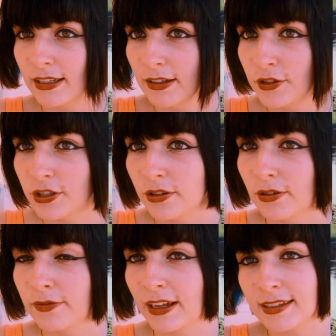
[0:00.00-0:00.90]
gives
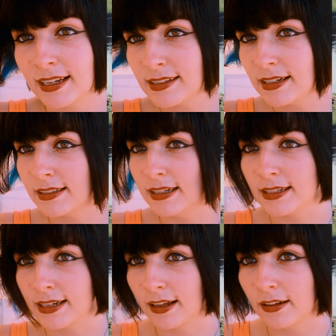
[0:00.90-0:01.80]
you fantastic
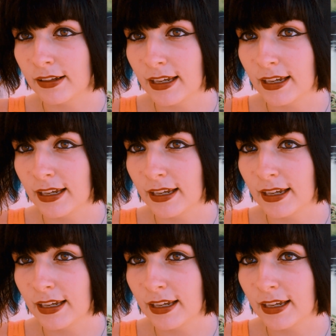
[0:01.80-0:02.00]
detail